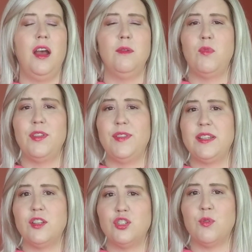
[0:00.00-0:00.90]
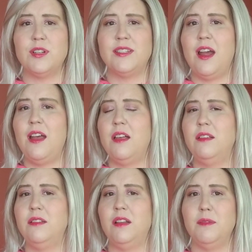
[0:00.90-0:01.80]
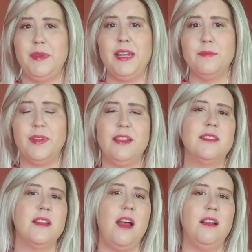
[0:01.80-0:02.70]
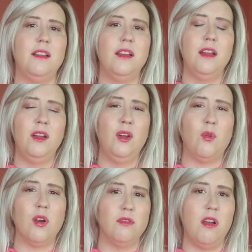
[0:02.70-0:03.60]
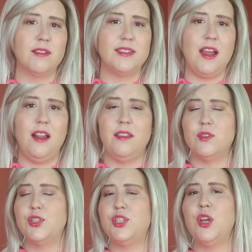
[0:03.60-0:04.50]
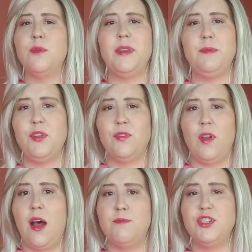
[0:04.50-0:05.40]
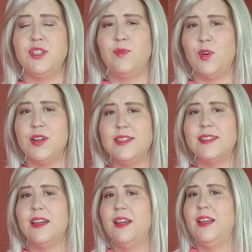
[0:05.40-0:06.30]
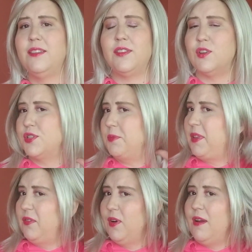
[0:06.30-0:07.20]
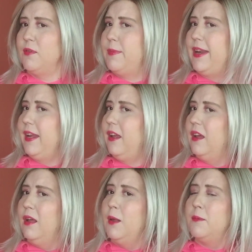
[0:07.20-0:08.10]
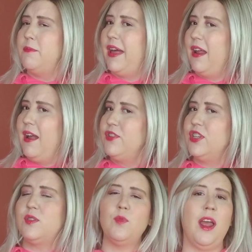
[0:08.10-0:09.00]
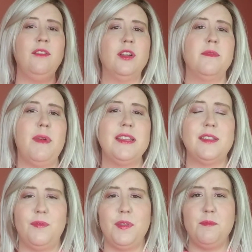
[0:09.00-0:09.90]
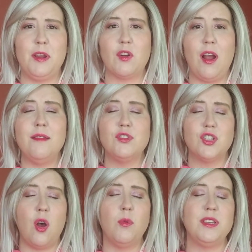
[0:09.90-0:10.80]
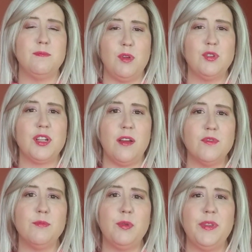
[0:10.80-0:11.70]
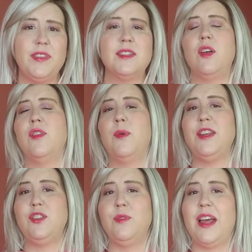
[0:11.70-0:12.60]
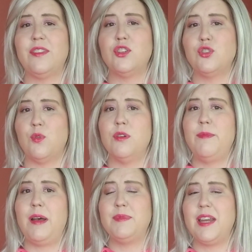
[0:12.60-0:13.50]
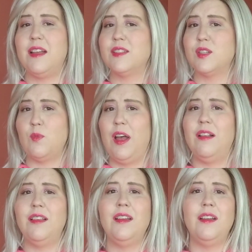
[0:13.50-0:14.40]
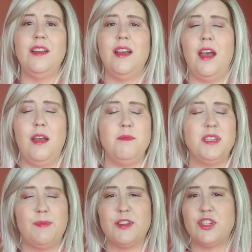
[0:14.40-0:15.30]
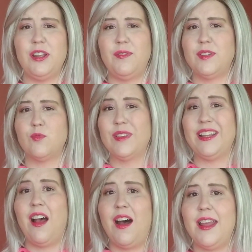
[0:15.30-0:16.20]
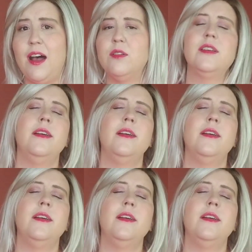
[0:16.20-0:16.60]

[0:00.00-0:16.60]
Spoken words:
whether that's a short style, a medium length style, or a long style. There's so many beautiful options for us that there's something for everybody. But when I look at myself in the mirror, I'm just always most comfortable with this, although I do like the shorter bob styles as well, especially if it's really hot out.